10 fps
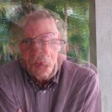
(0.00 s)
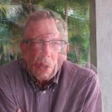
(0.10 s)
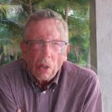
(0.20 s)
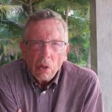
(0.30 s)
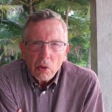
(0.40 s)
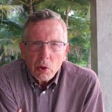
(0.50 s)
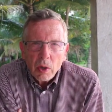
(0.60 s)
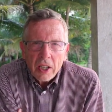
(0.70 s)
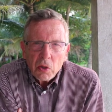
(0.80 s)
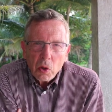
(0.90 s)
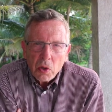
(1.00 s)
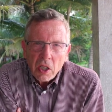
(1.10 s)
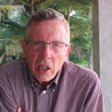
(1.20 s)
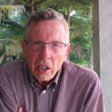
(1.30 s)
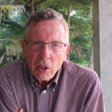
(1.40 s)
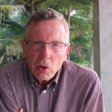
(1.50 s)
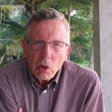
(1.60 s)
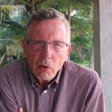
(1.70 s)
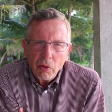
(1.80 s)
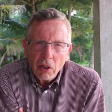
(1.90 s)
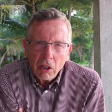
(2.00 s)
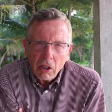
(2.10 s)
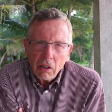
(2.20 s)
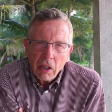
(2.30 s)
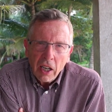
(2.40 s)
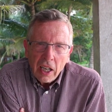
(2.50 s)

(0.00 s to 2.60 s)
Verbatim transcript: So Trans-Oceania so far